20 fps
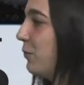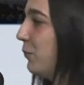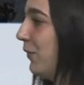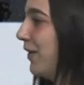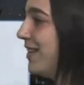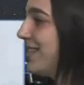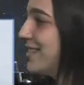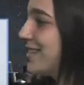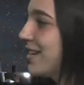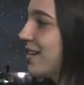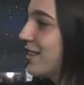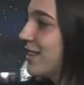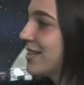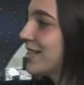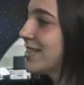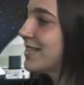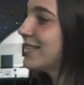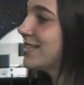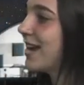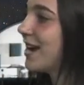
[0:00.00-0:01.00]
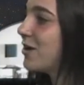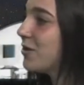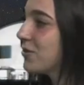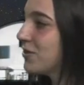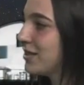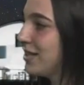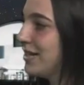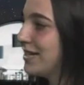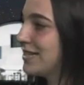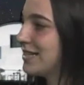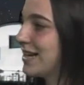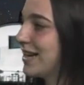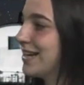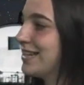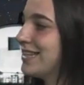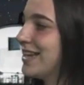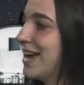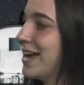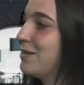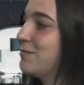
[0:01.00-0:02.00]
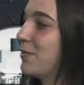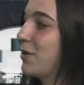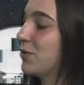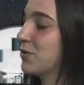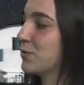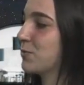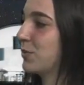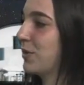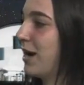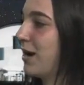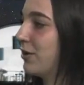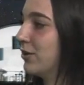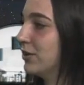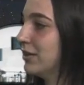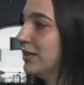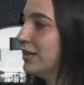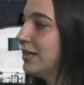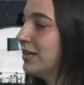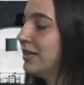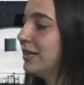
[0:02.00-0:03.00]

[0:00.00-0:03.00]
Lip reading: Winds out of the southeast at 10 miles per hour.